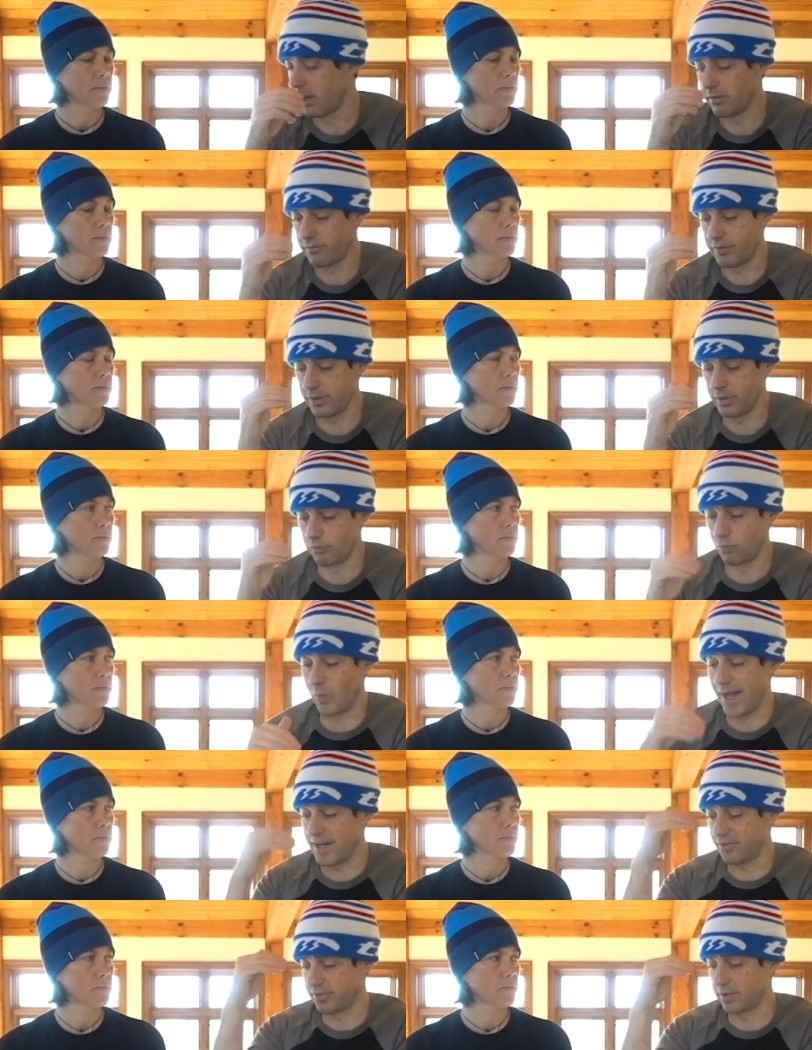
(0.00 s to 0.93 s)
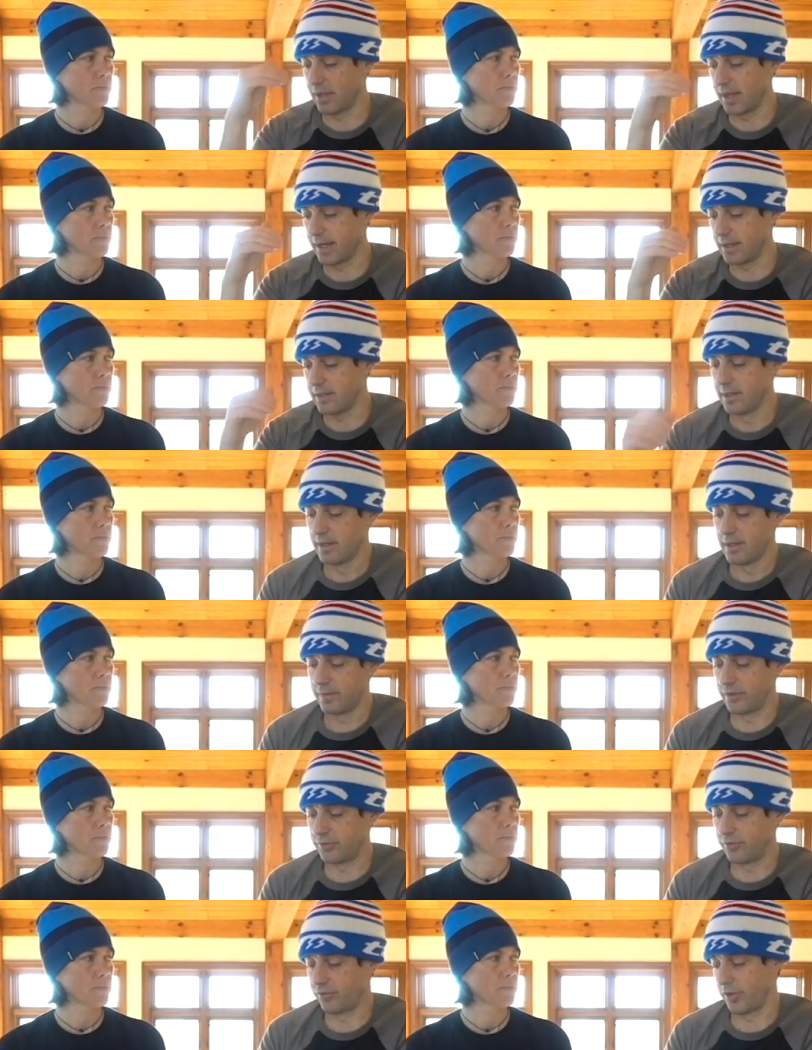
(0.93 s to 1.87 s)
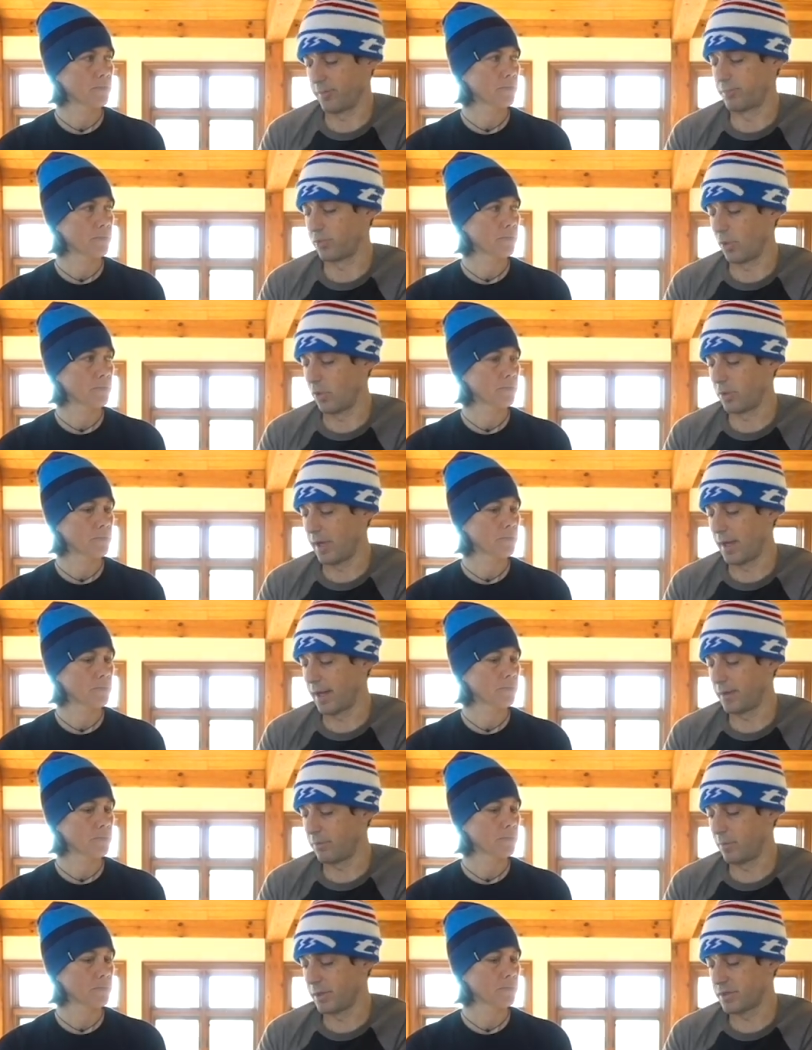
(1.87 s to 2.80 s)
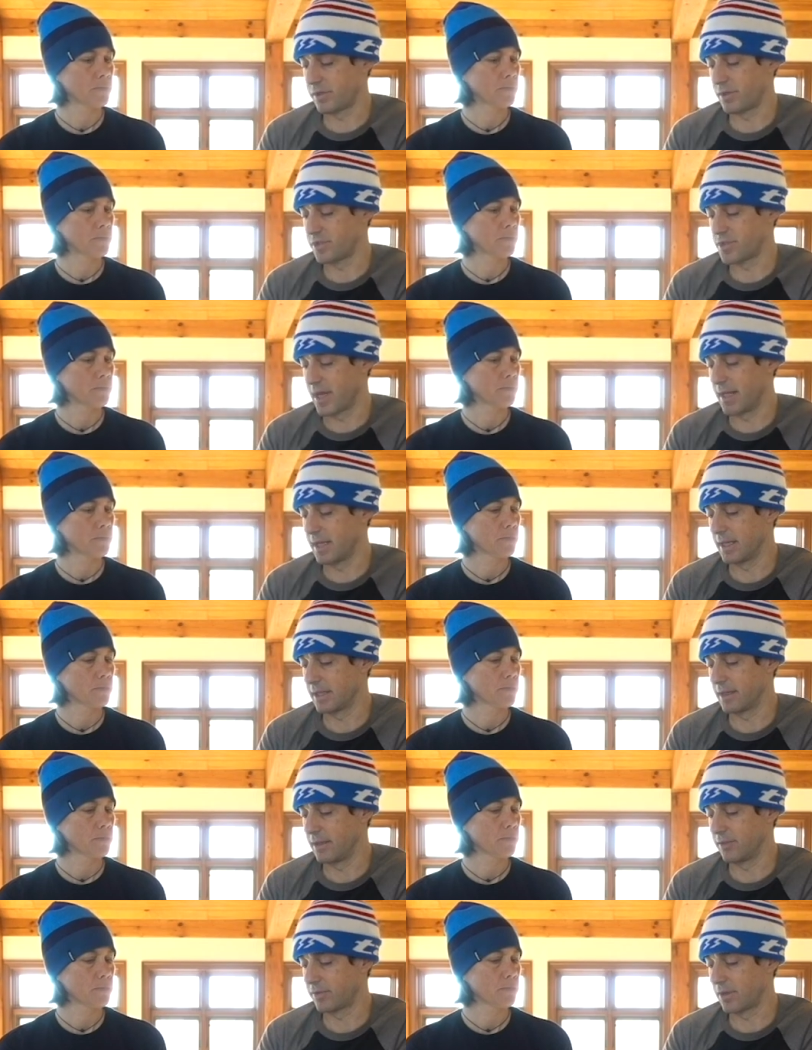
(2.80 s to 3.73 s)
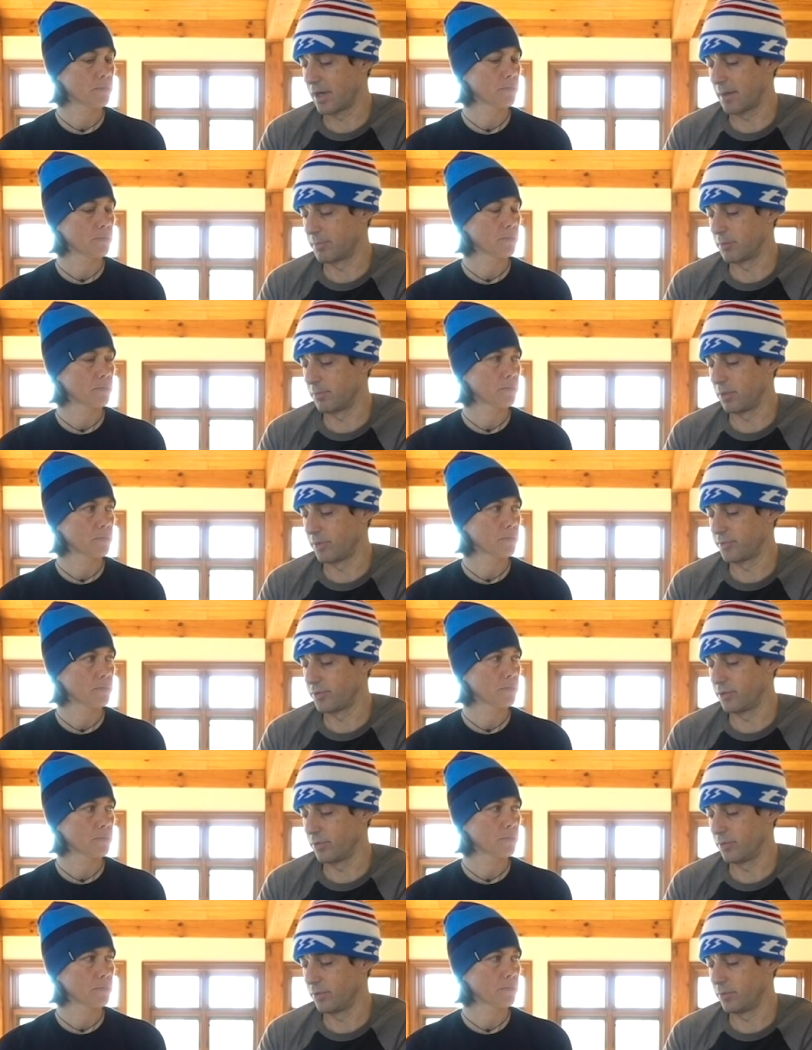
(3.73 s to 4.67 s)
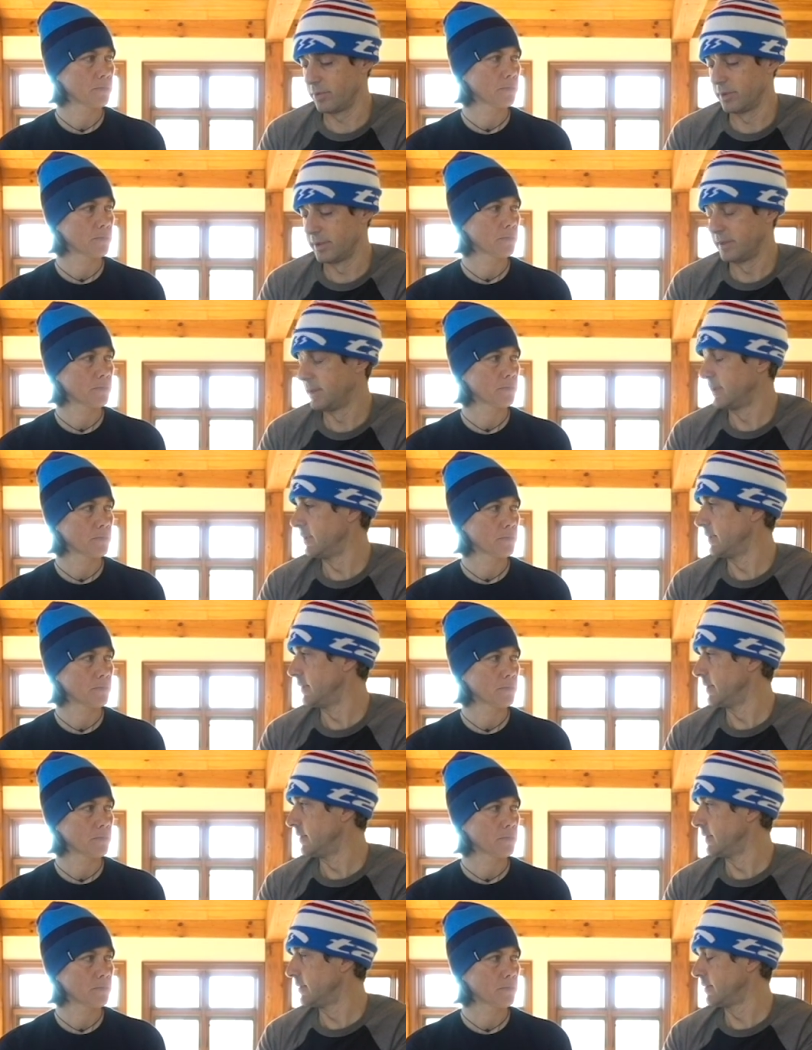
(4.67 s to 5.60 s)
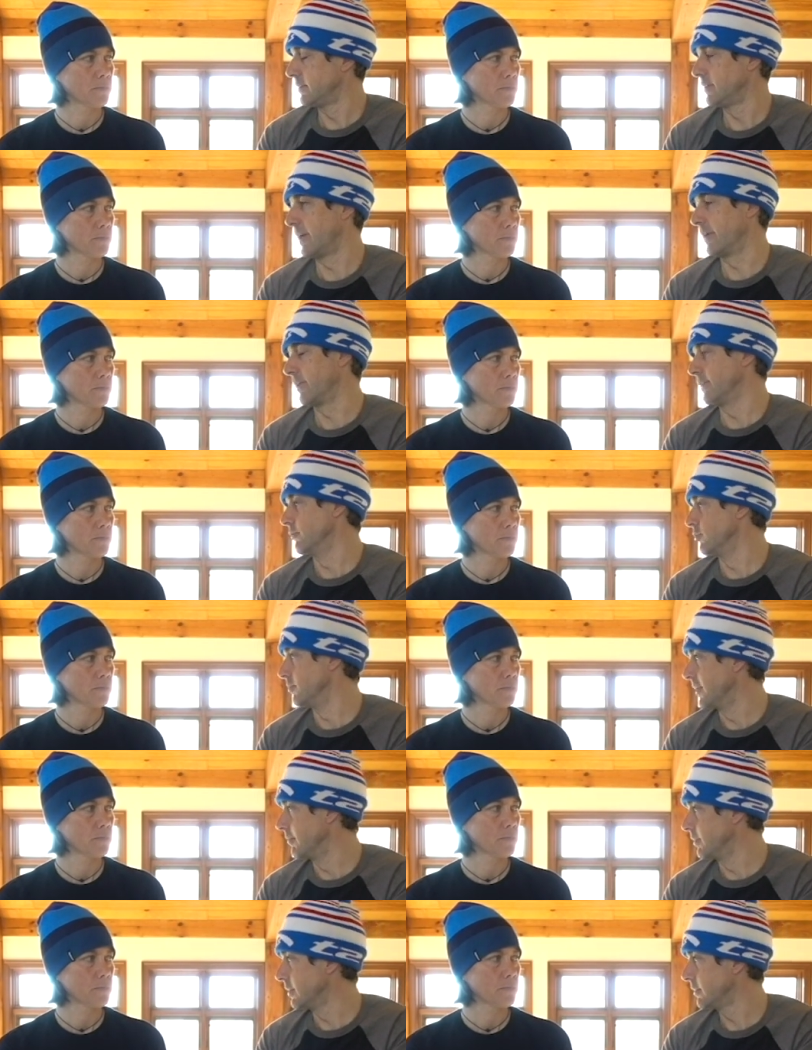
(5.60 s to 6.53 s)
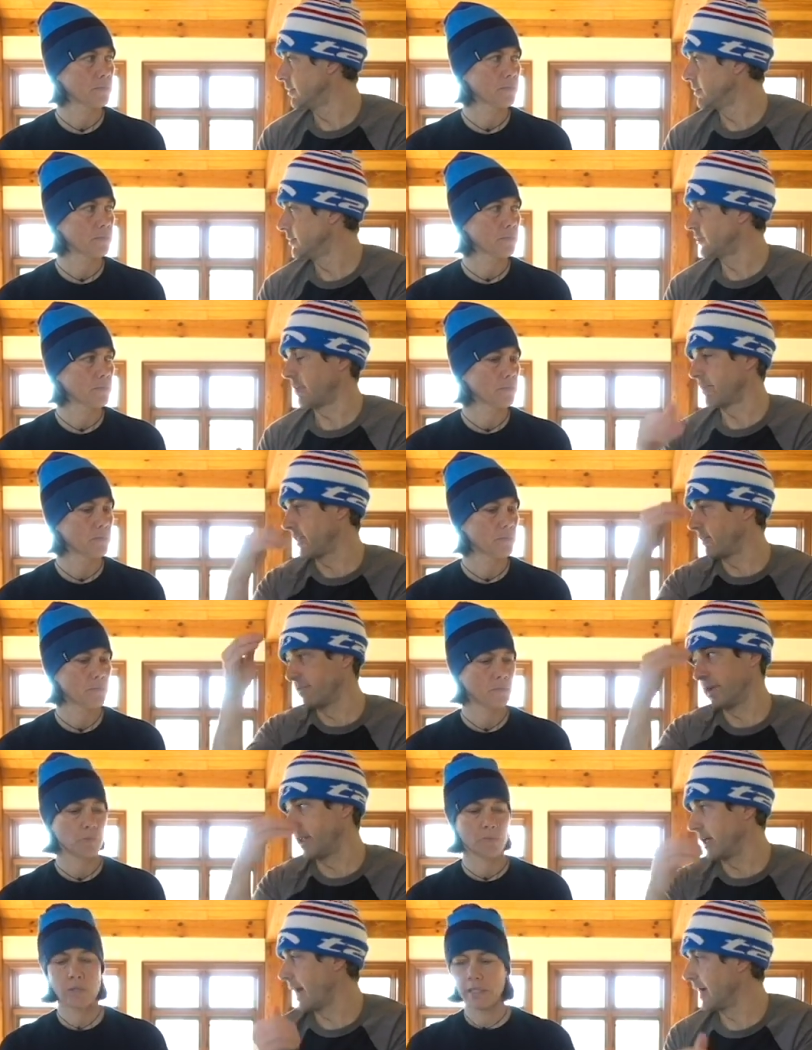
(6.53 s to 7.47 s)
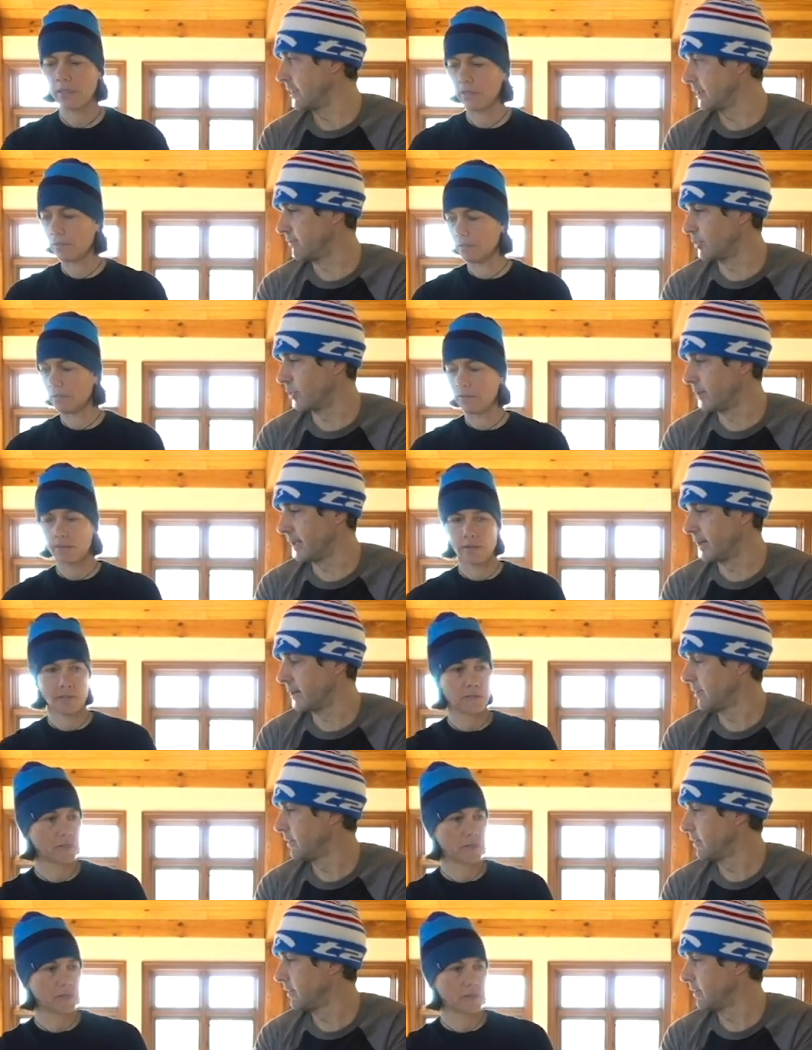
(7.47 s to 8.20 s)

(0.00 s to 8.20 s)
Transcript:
Speaker 1: of the race line. This is the pro line, which they're saying is comparable to I don't even remember. Something really Wait. highly fluorinated.